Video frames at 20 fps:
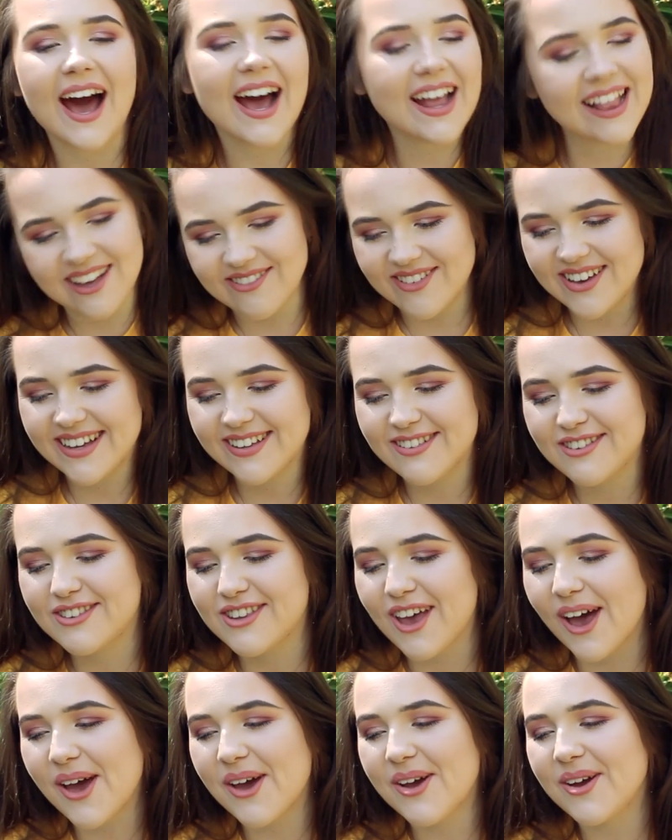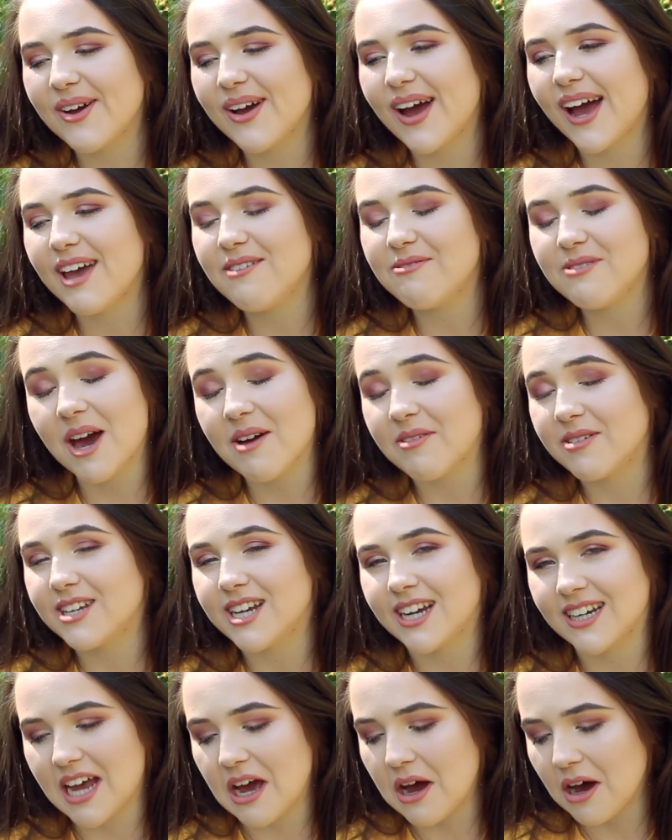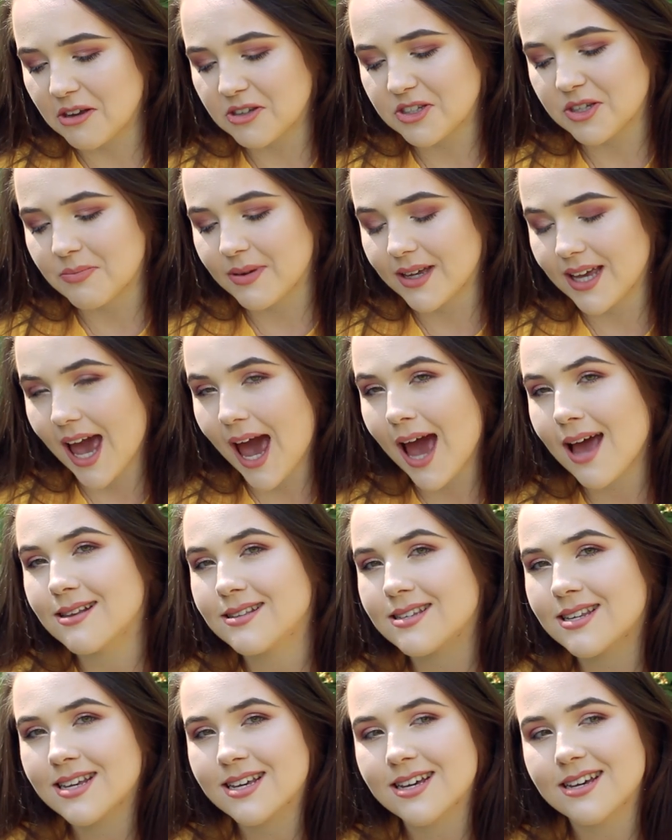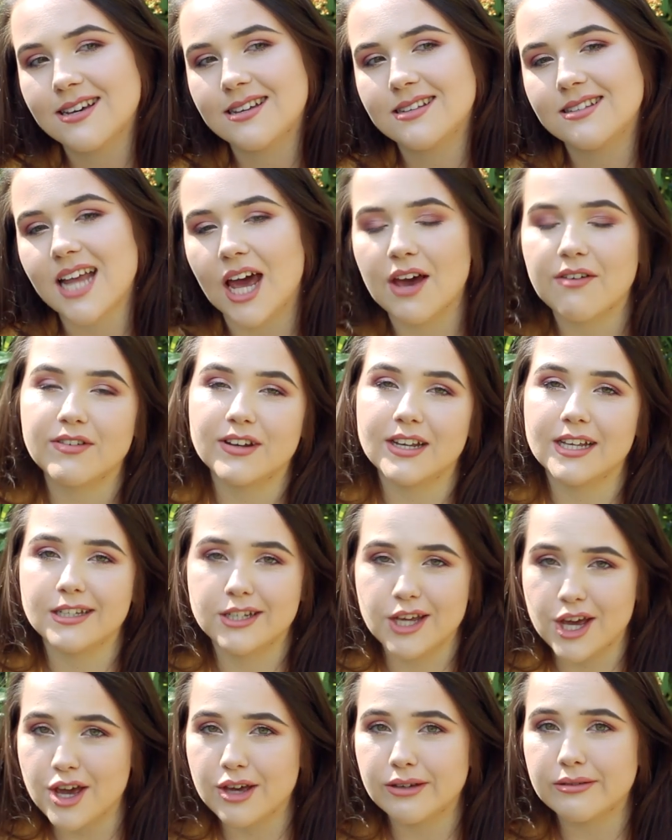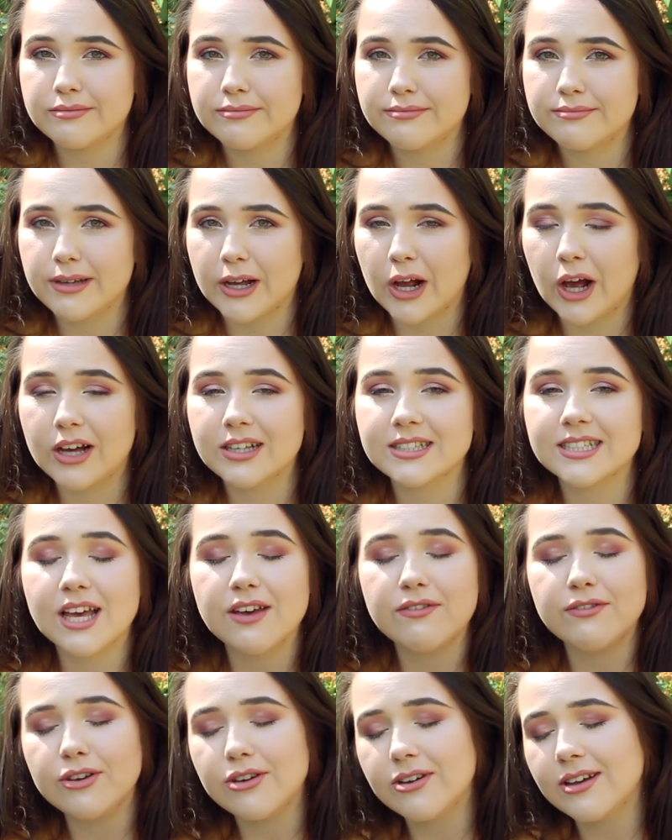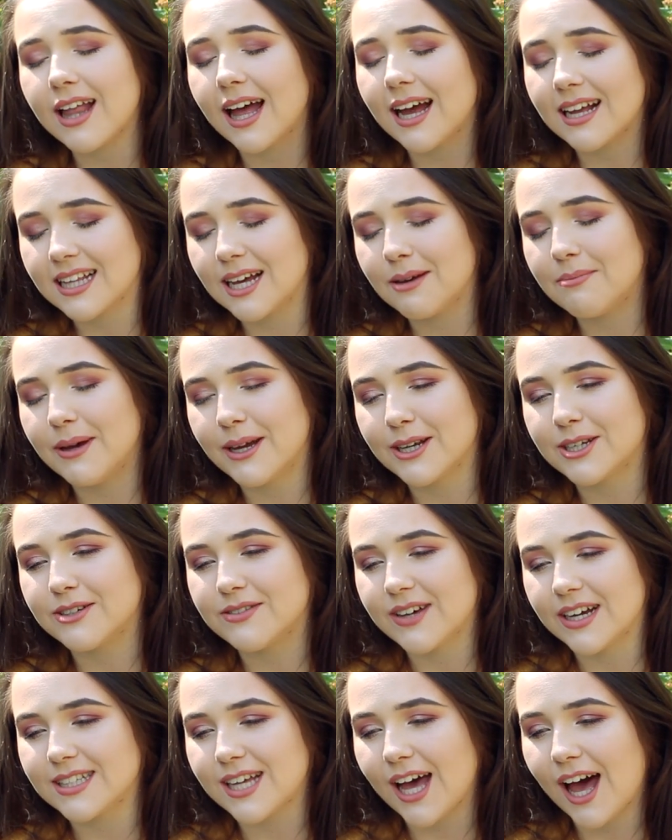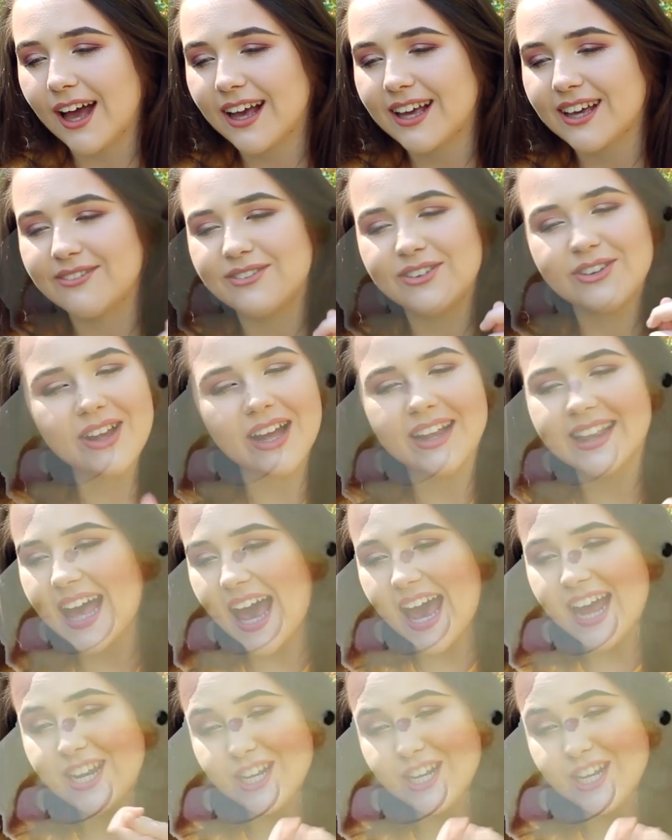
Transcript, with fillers: I love it. So if you haven't checked out Heartstopper yet, definitely do, because if you like that picture of that duck, if you like that